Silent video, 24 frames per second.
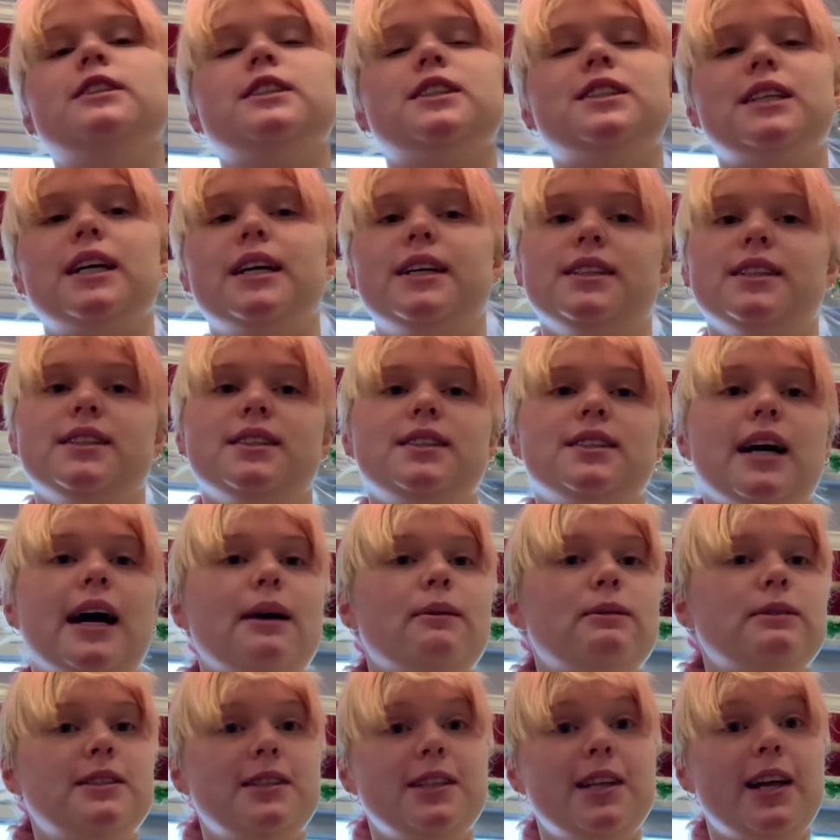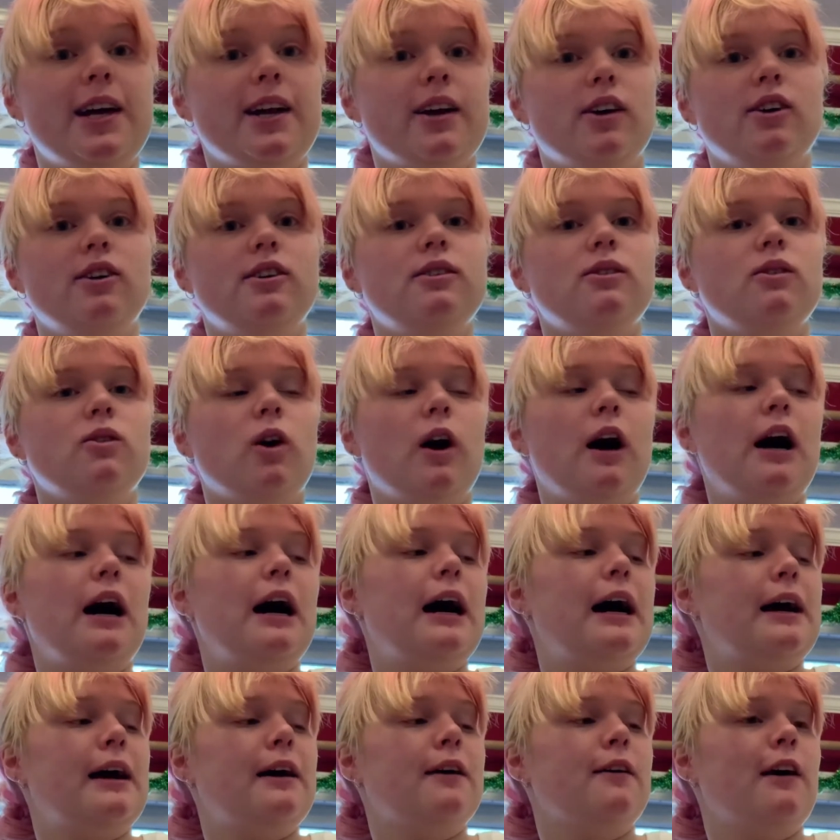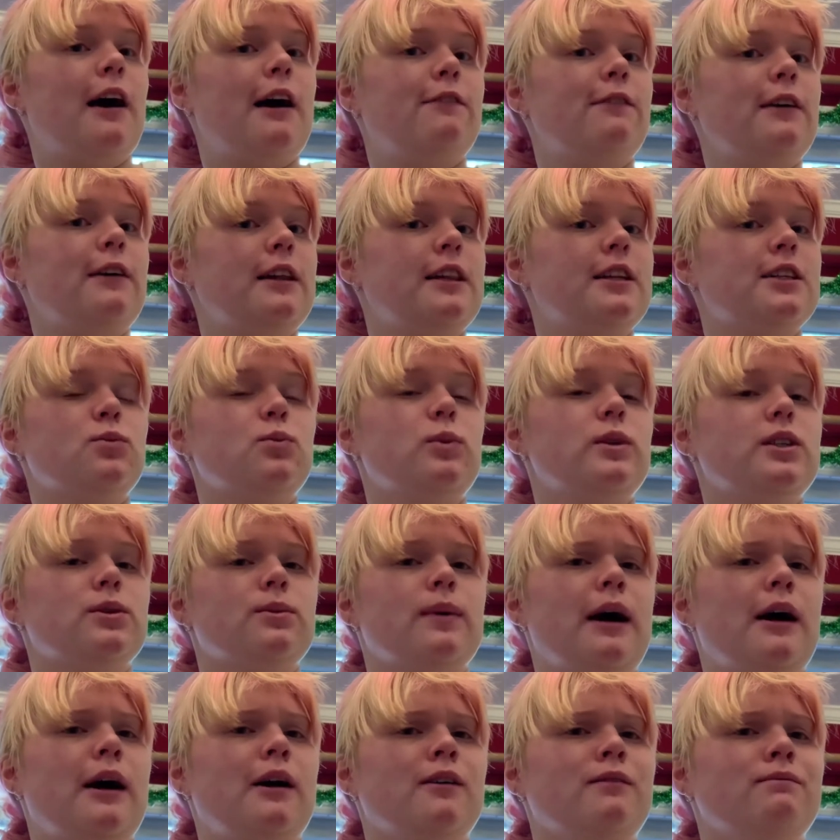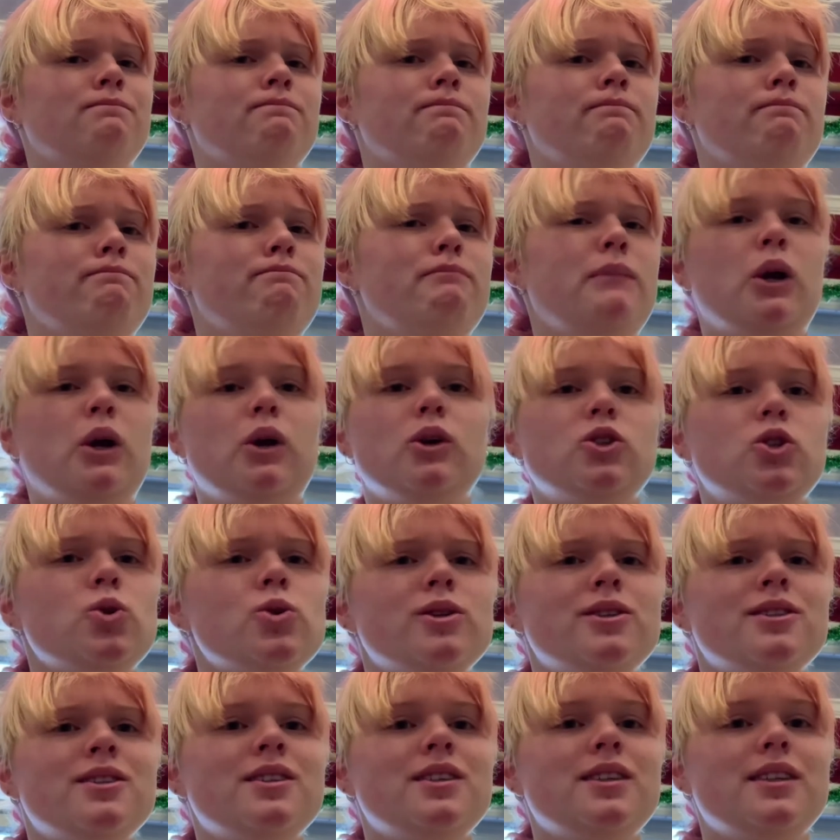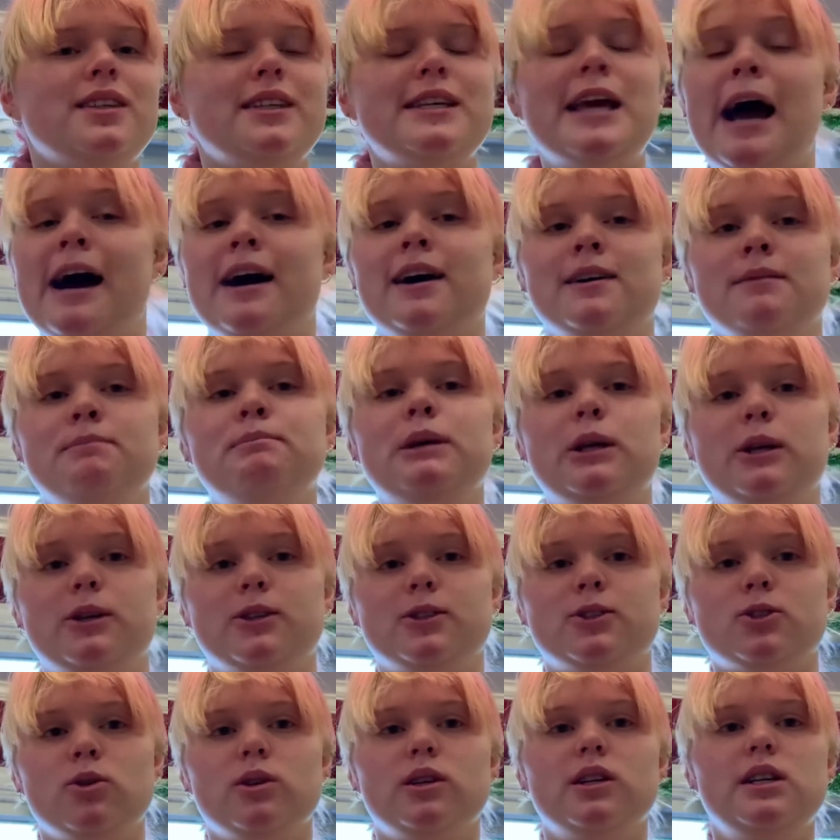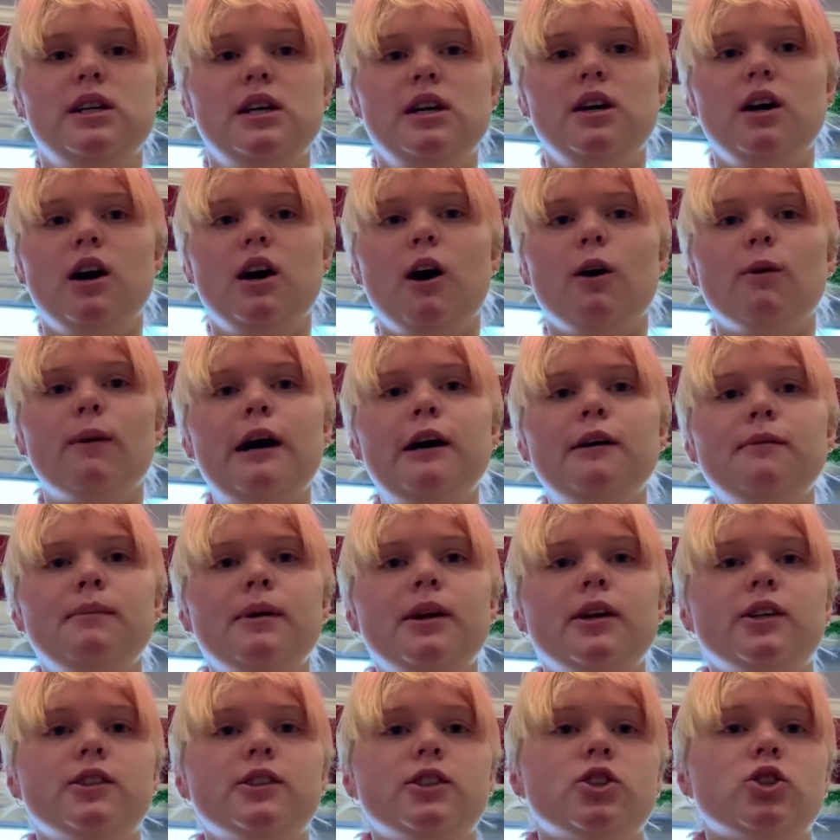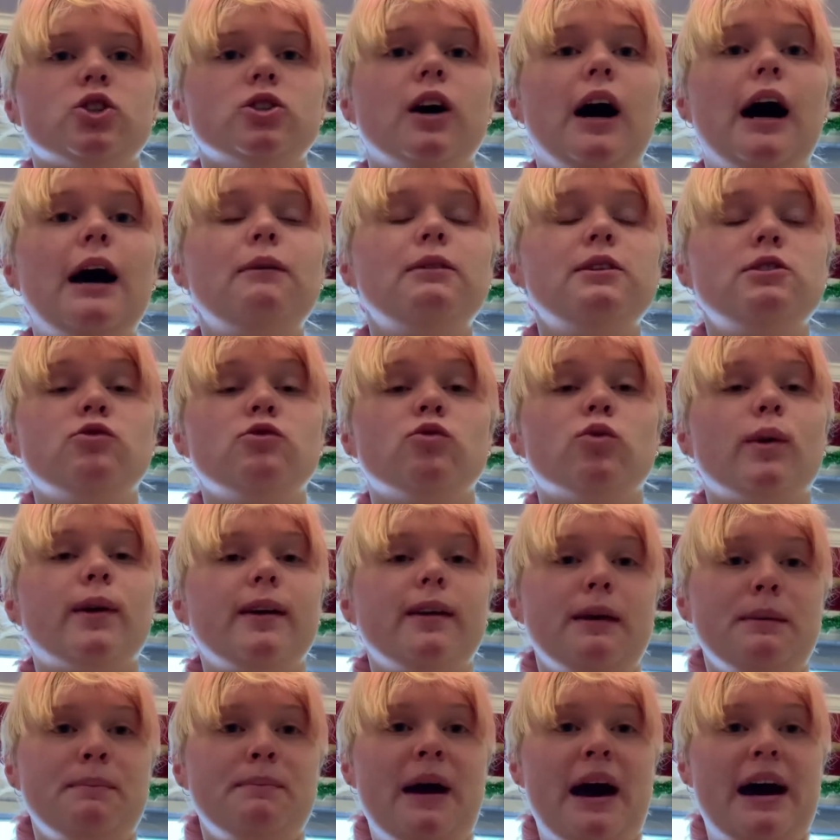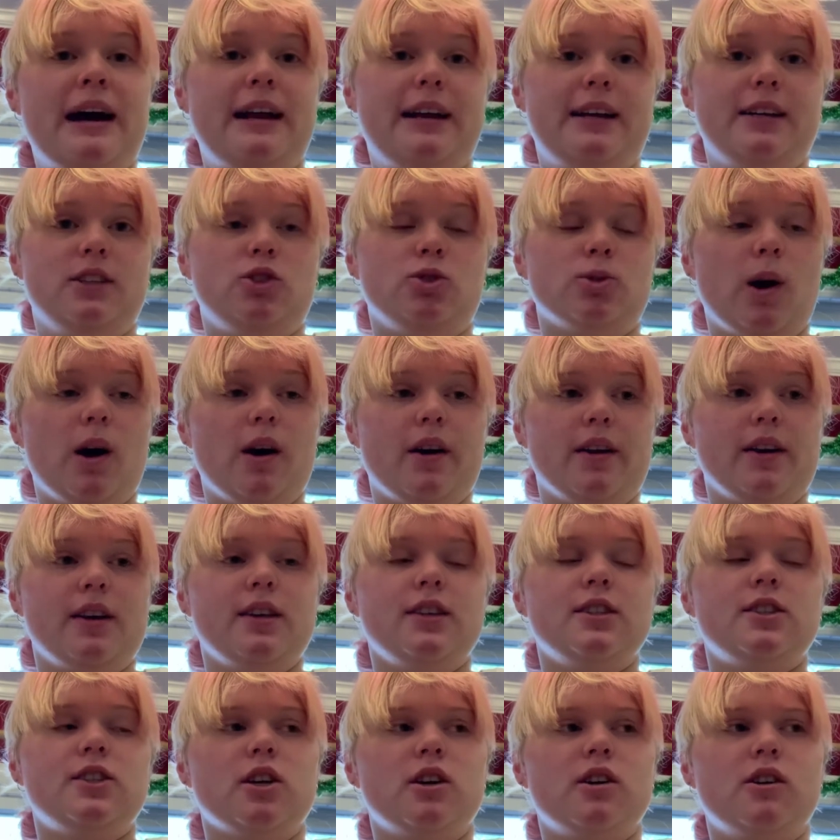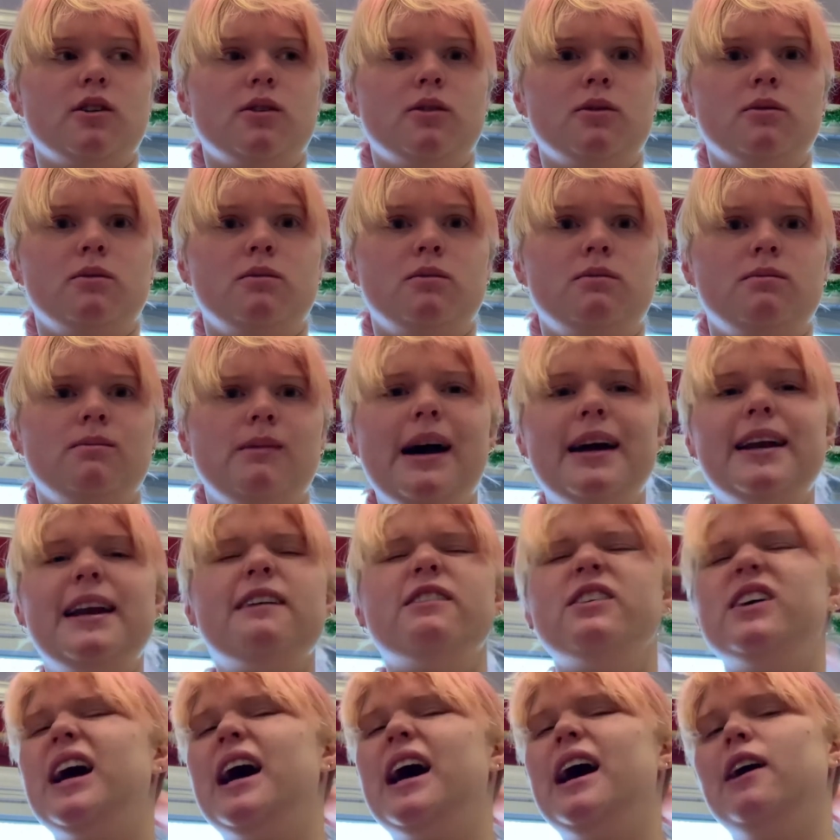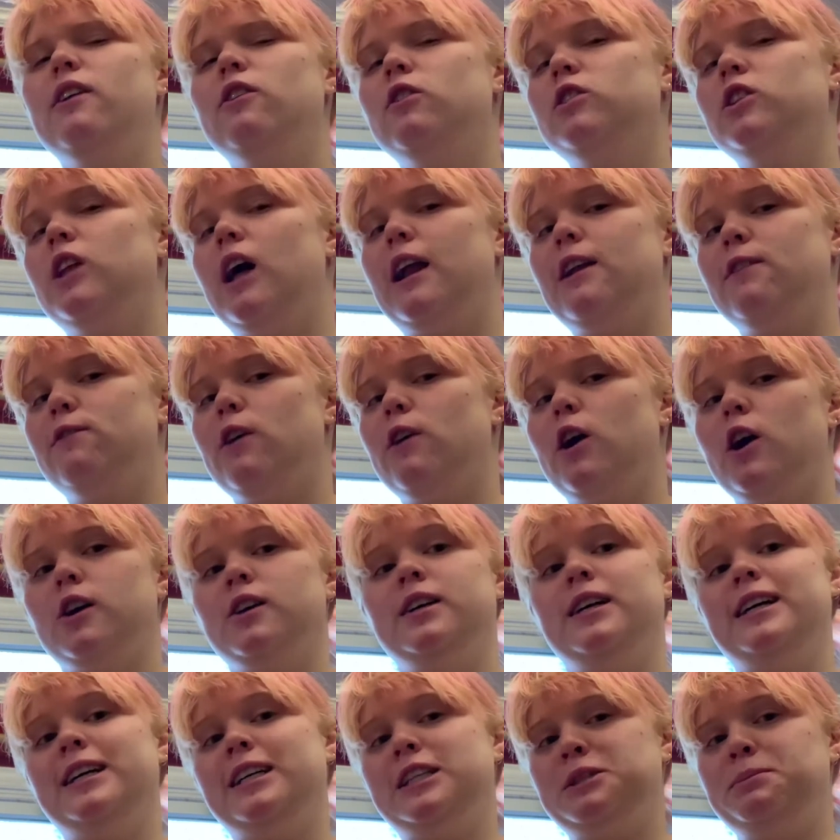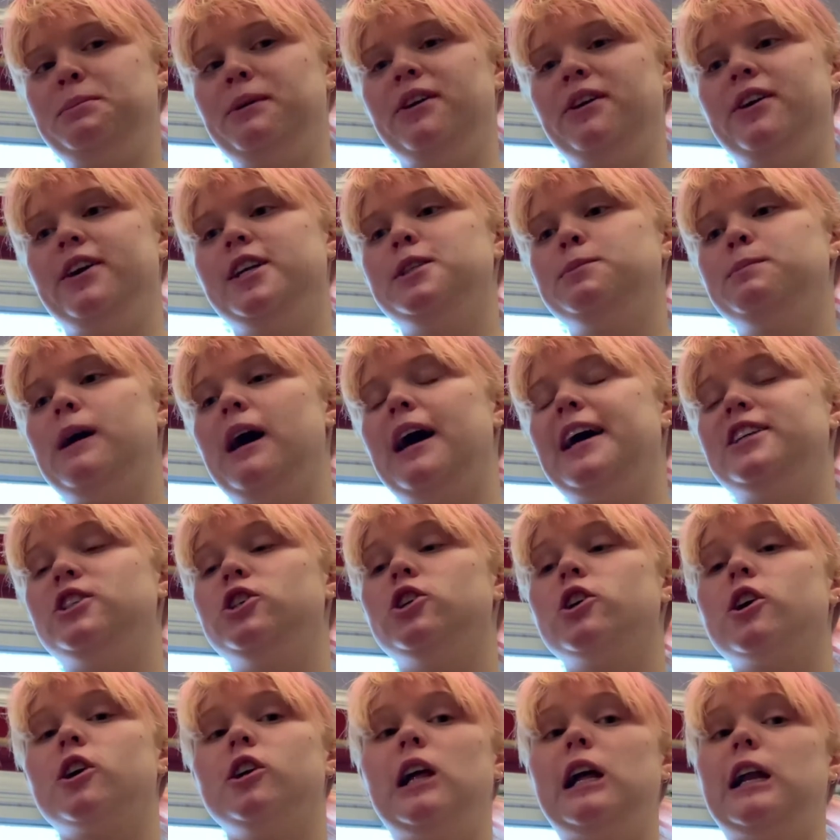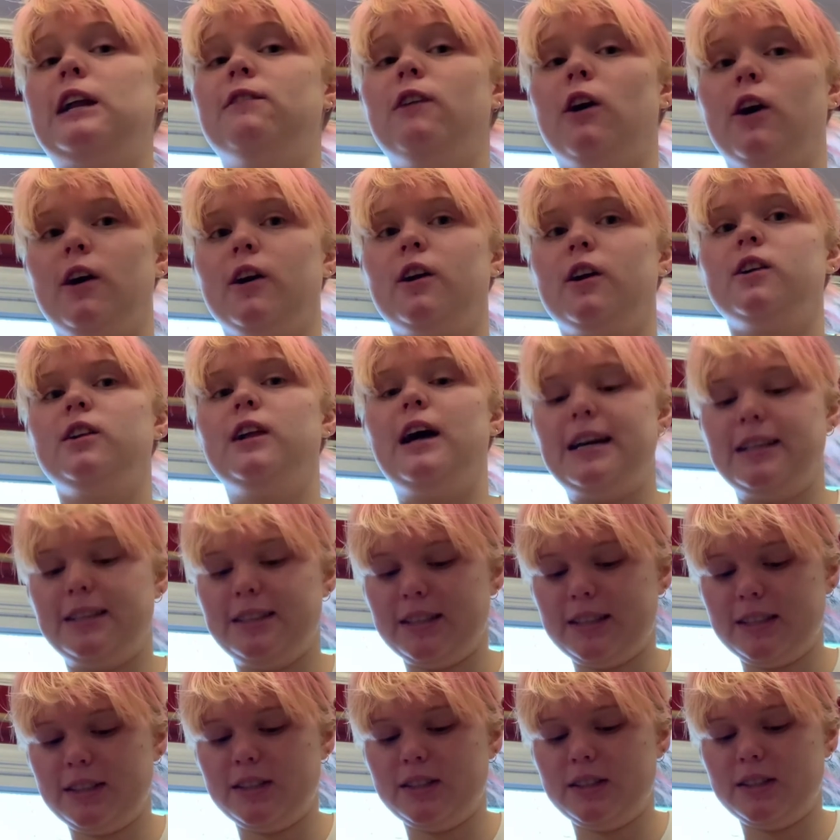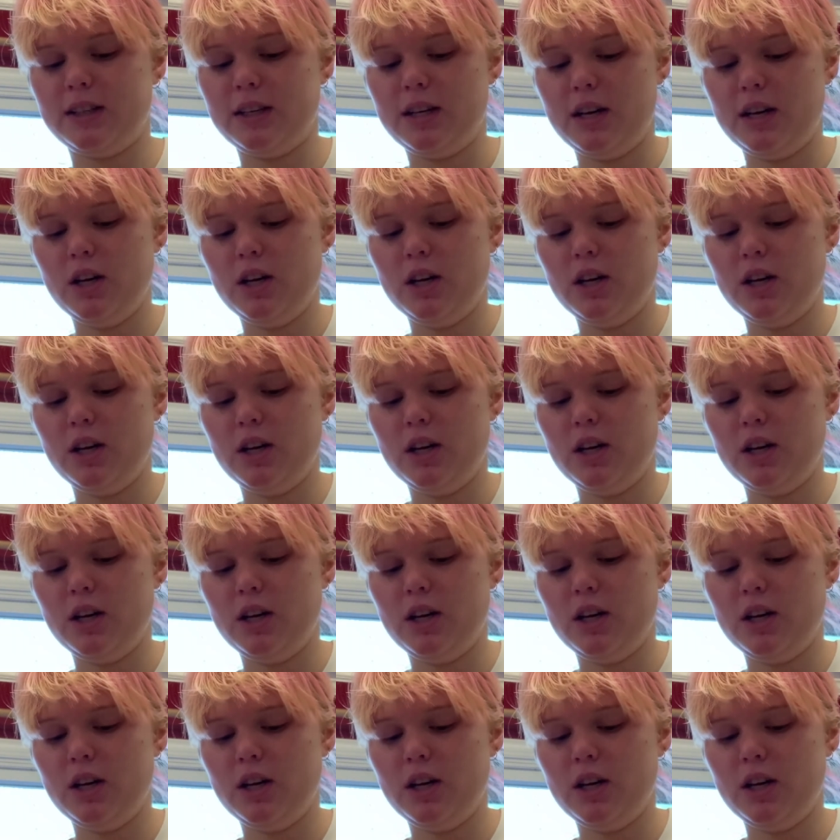since I was little, I think this was around middle school? Yeah, middle school. Around middle school, I was really bad at drawing. So I never had a lot of art experience, but I took a lot of art classes.